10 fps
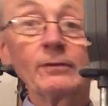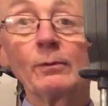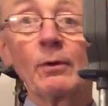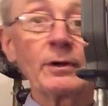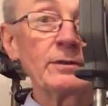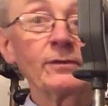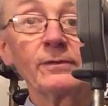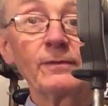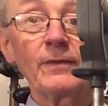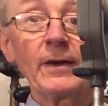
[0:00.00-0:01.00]
the rocket
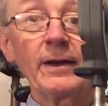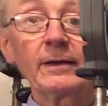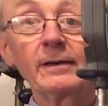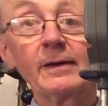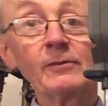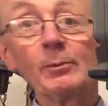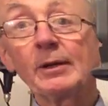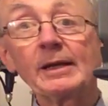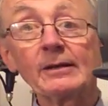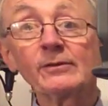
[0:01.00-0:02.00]
doesn't fire, and everybody
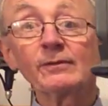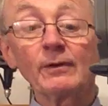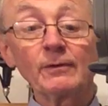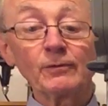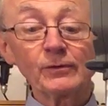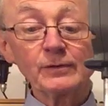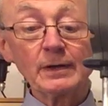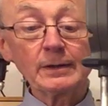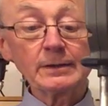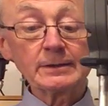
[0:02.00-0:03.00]
gets very
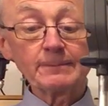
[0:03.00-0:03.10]
frustrated.